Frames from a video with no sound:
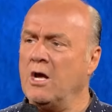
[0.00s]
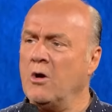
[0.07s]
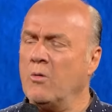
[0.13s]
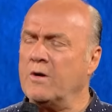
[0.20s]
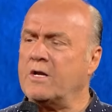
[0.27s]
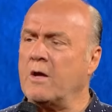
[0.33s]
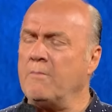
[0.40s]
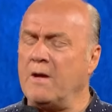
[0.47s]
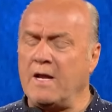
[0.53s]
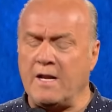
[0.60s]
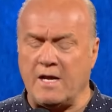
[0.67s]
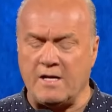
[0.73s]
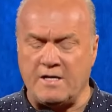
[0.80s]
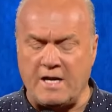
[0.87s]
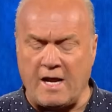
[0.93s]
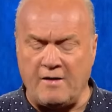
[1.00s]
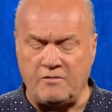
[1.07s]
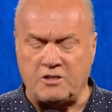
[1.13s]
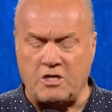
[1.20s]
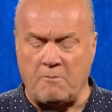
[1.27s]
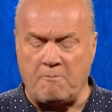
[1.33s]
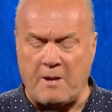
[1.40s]
When comedian Dave
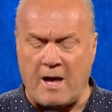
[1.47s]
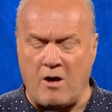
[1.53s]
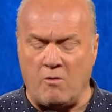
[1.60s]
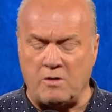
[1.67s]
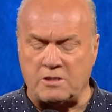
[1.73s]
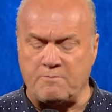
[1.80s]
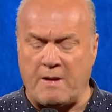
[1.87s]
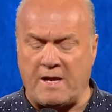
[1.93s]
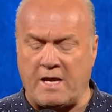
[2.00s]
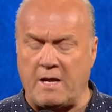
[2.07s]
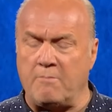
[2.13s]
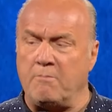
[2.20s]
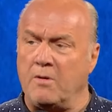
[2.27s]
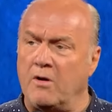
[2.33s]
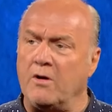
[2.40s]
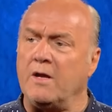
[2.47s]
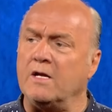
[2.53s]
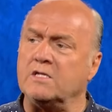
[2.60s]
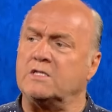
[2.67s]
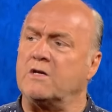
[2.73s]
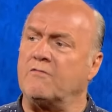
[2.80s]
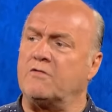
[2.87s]
Chappelle was making
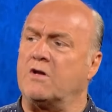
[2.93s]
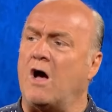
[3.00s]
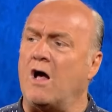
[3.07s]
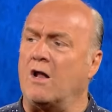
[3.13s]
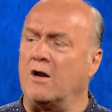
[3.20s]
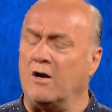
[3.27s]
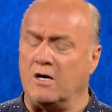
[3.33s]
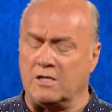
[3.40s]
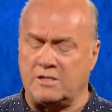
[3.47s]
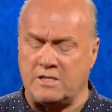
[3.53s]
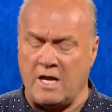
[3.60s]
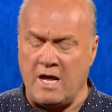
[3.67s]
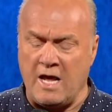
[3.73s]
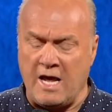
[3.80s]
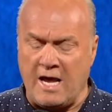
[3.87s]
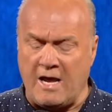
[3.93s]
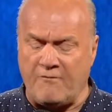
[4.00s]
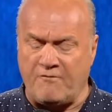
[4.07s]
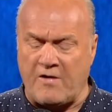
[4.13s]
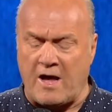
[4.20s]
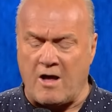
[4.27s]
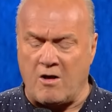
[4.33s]
millions of dollars, he
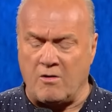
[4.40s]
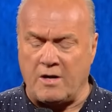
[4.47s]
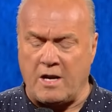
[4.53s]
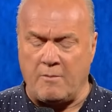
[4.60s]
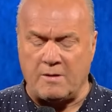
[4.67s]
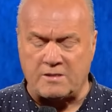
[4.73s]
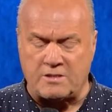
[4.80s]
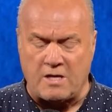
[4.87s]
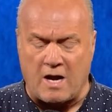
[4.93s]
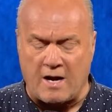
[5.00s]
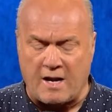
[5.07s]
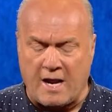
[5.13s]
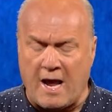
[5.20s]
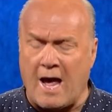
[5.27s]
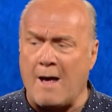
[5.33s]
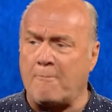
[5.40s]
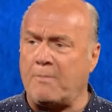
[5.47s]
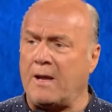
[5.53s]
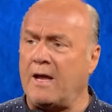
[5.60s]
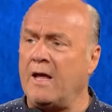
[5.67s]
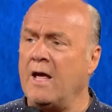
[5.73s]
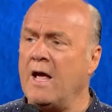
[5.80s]
found he was not
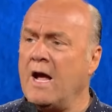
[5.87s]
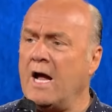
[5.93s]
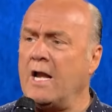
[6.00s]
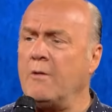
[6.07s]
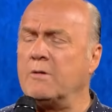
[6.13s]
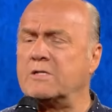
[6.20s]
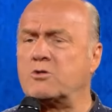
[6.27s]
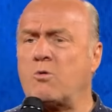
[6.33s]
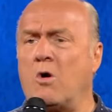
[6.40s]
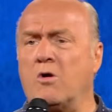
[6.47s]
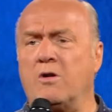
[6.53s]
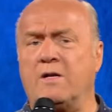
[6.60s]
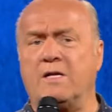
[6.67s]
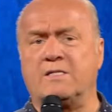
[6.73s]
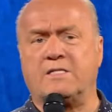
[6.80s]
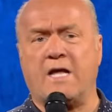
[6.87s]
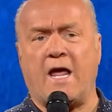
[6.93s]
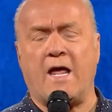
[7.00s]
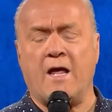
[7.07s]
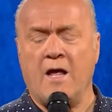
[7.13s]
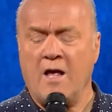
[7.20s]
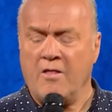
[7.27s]
happy, and he was quoted to
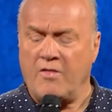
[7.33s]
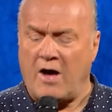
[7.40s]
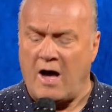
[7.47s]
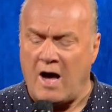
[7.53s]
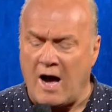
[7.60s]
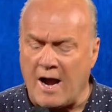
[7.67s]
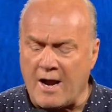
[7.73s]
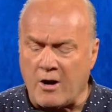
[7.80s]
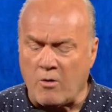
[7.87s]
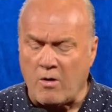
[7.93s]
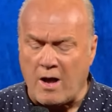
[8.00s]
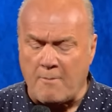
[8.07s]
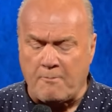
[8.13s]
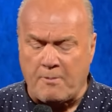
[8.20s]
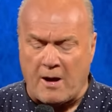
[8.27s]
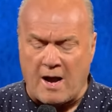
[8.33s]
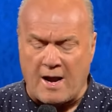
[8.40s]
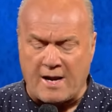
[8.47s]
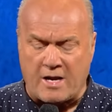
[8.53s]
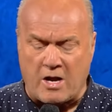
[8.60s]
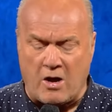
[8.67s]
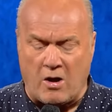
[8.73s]
say, the higher up I
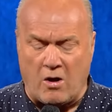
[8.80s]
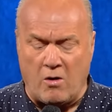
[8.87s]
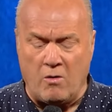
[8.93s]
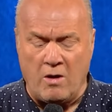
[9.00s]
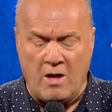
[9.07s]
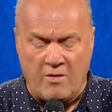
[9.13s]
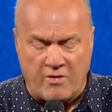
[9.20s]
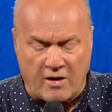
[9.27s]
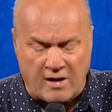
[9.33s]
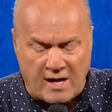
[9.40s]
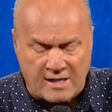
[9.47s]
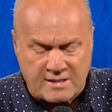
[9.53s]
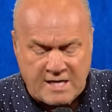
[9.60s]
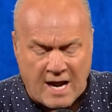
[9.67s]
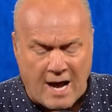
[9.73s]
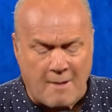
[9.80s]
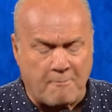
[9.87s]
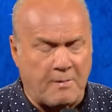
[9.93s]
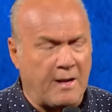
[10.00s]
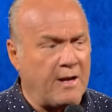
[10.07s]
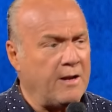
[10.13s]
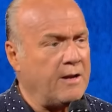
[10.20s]
go, the less
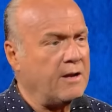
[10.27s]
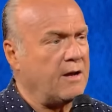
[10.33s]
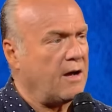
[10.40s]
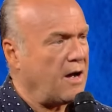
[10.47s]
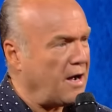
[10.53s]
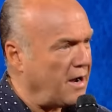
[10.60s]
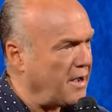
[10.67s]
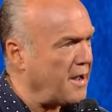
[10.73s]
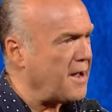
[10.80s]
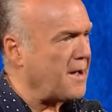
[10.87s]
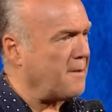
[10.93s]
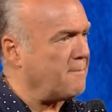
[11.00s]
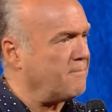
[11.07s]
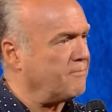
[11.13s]
happy I am.